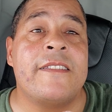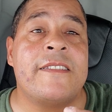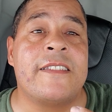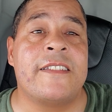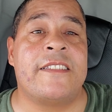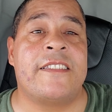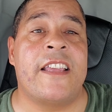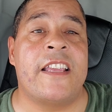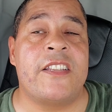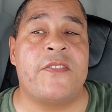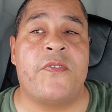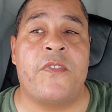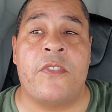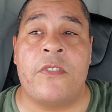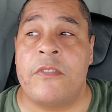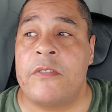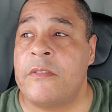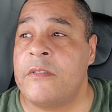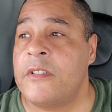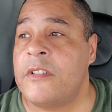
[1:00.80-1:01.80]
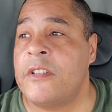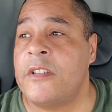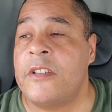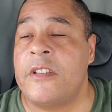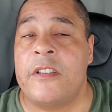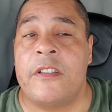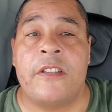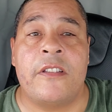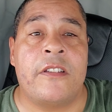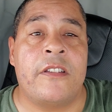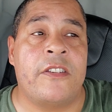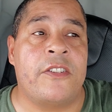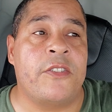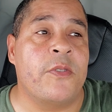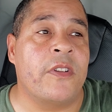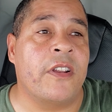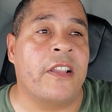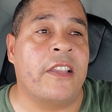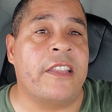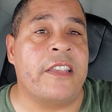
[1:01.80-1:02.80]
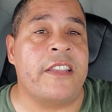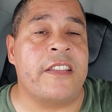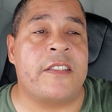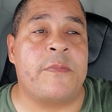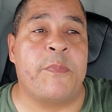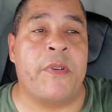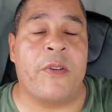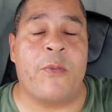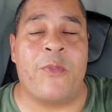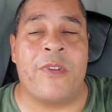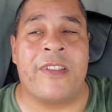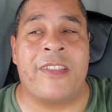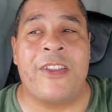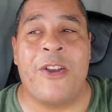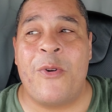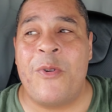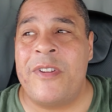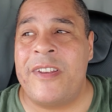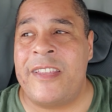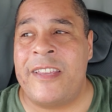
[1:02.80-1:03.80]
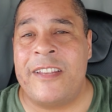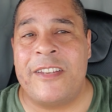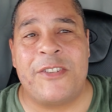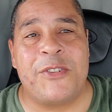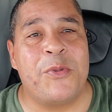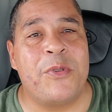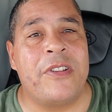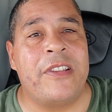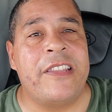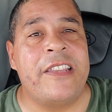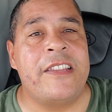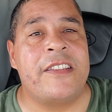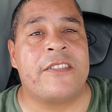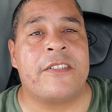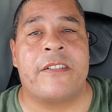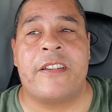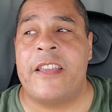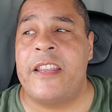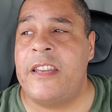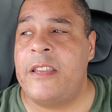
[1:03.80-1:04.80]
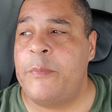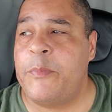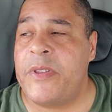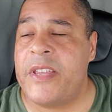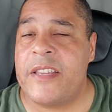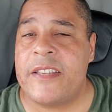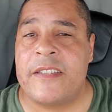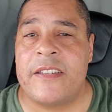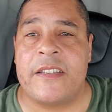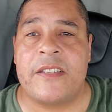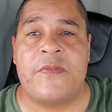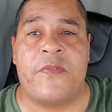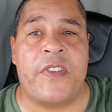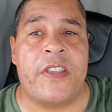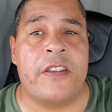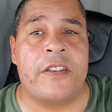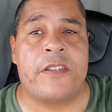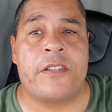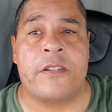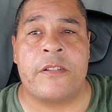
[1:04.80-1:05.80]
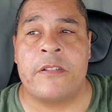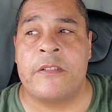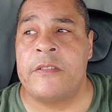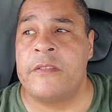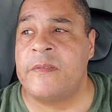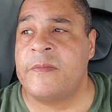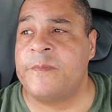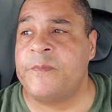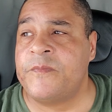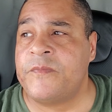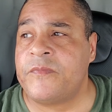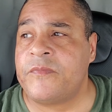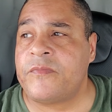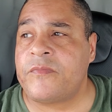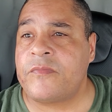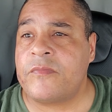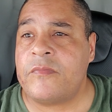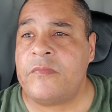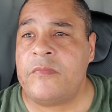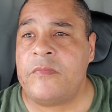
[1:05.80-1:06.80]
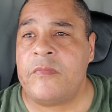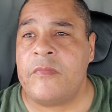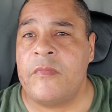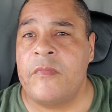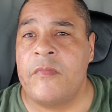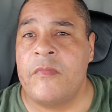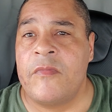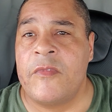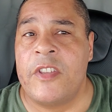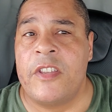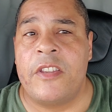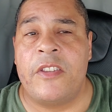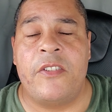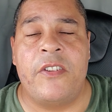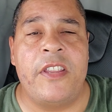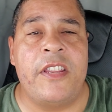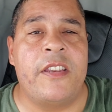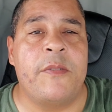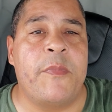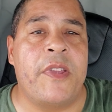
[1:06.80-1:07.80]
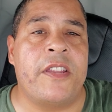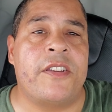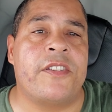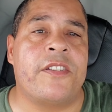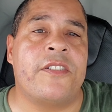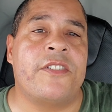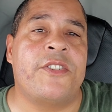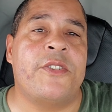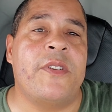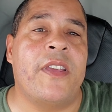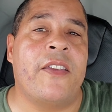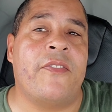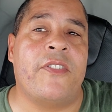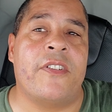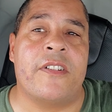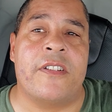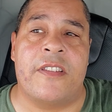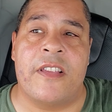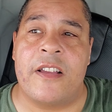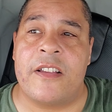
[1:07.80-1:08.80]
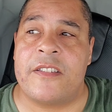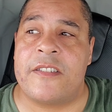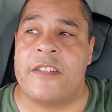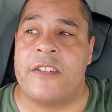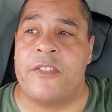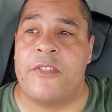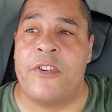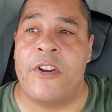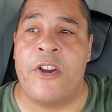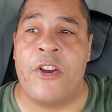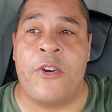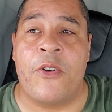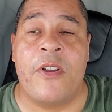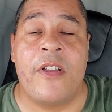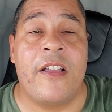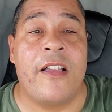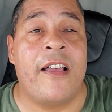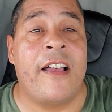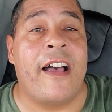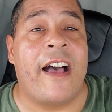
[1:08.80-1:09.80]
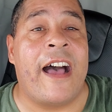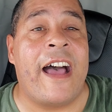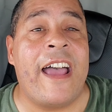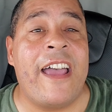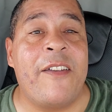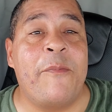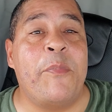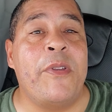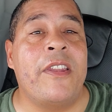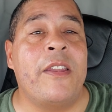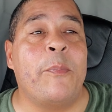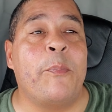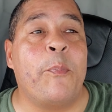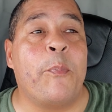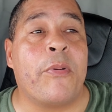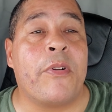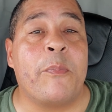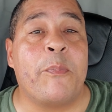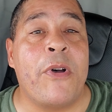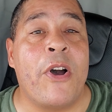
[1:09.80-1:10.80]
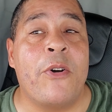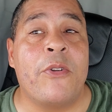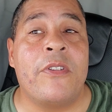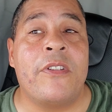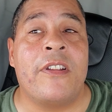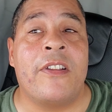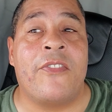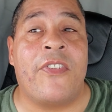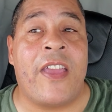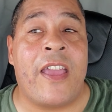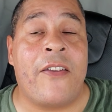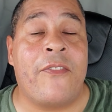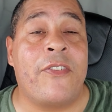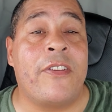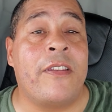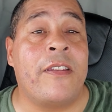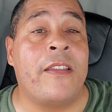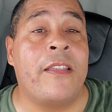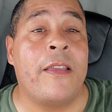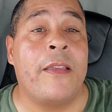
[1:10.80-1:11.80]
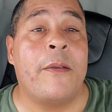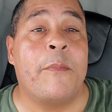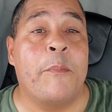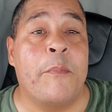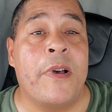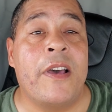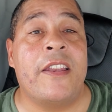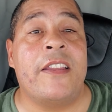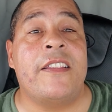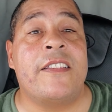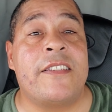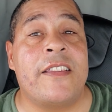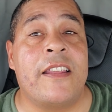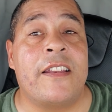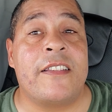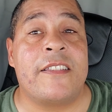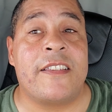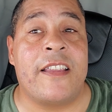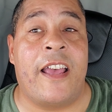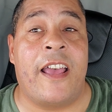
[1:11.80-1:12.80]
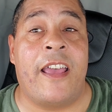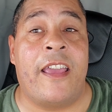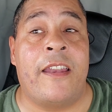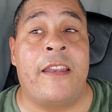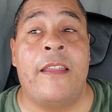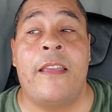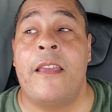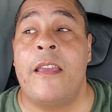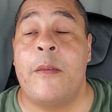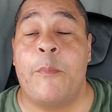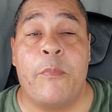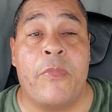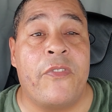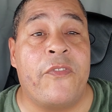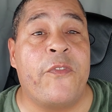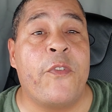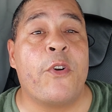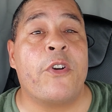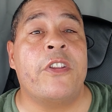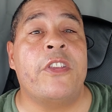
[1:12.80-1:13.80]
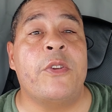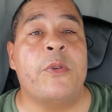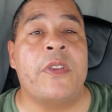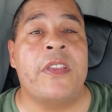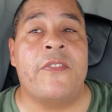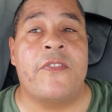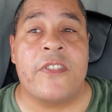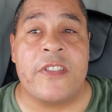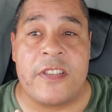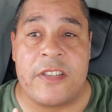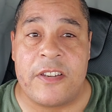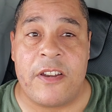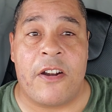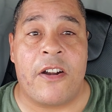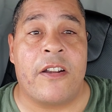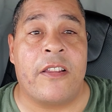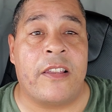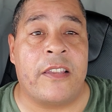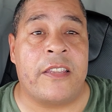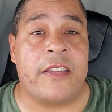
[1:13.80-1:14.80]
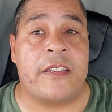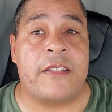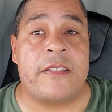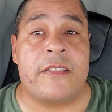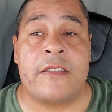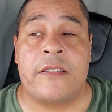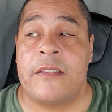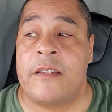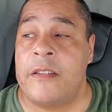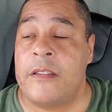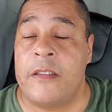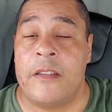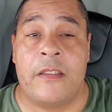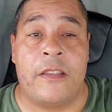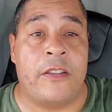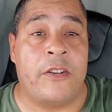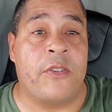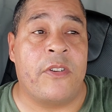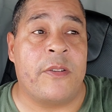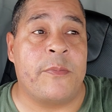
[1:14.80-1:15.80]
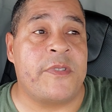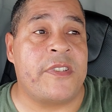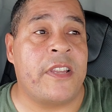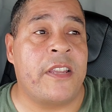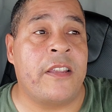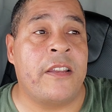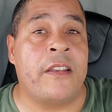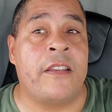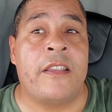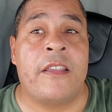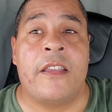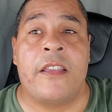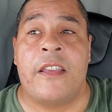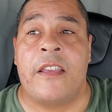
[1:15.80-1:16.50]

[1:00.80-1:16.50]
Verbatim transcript: successful doing a lease. But when going into a lease or any business venture, you need to make sure that you have your ducks in a row. I have been a proponent of having money set aside before you even start a lease. You know what I'm saying?